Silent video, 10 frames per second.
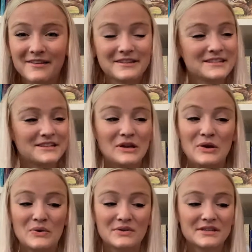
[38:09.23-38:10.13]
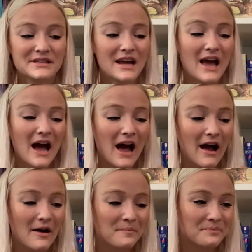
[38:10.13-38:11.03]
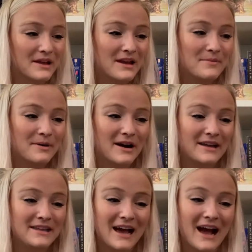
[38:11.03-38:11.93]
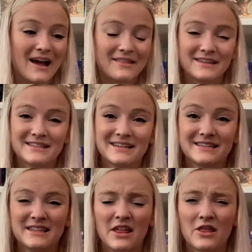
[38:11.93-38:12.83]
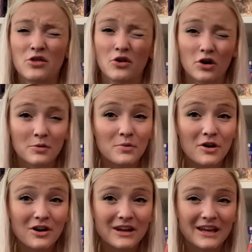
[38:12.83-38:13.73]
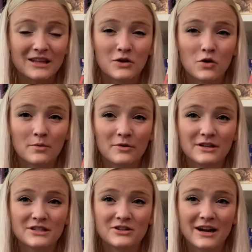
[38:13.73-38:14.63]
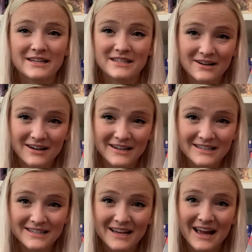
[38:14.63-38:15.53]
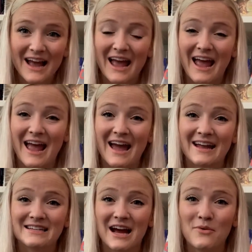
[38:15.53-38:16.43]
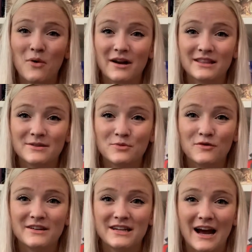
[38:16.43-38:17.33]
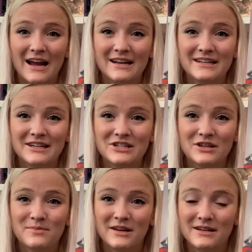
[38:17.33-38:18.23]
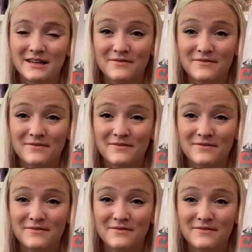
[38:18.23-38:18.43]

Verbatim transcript: got this used, but yeah, this is the third book in the Cormoran Strike series. And I wanted the movie tie-in edition because